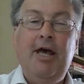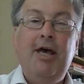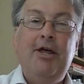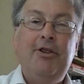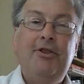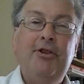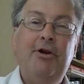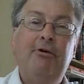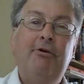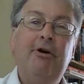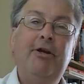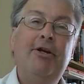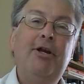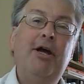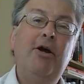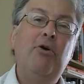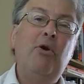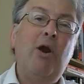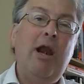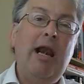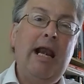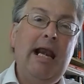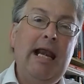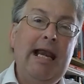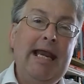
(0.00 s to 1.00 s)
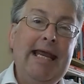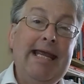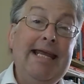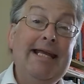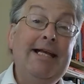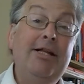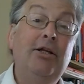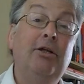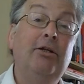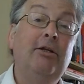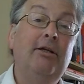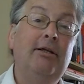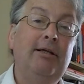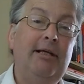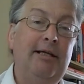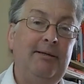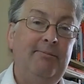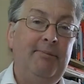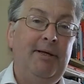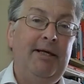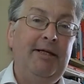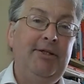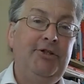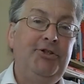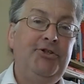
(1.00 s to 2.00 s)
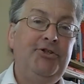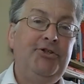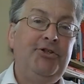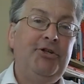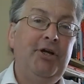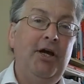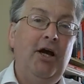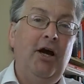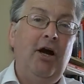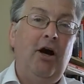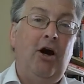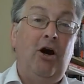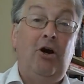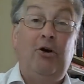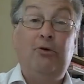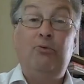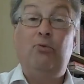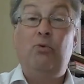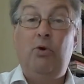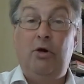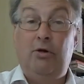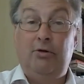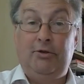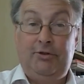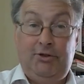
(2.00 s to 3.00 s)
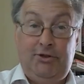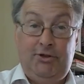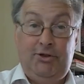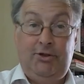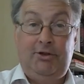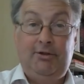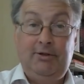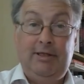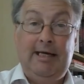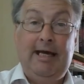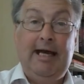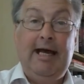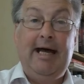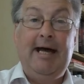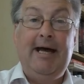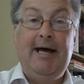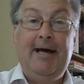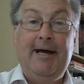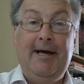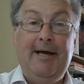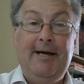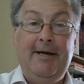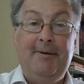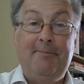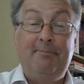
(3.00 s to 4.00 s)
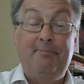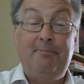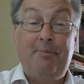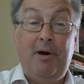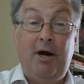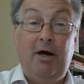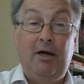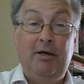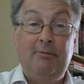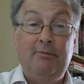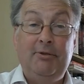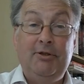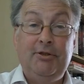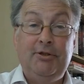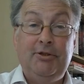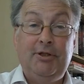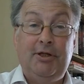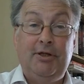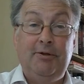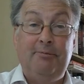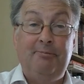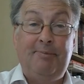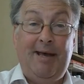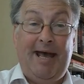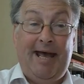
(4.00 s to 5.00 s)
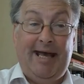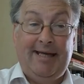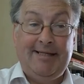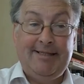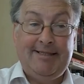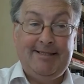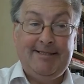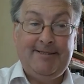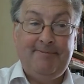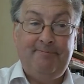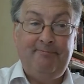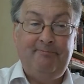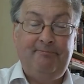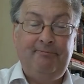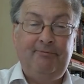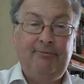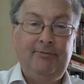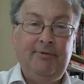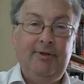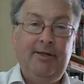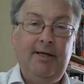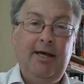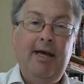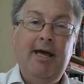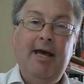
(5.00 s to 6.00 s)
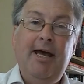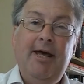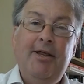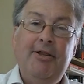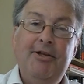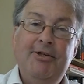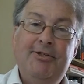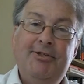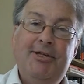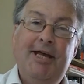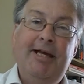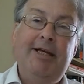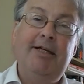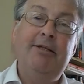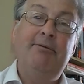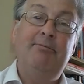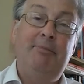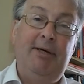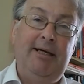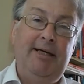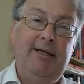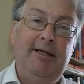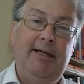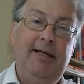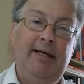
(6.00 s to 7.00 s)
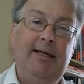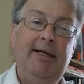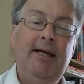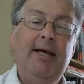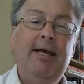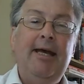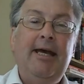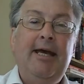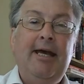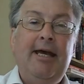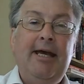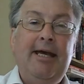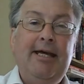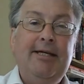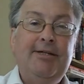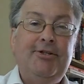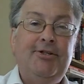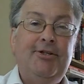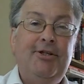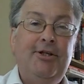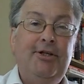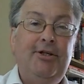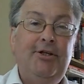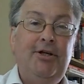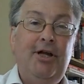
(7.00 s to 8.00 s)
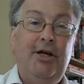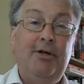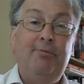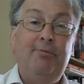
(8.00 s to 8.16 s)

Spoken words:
There are no legal limits on what Parliament can pass. The second meaning is that no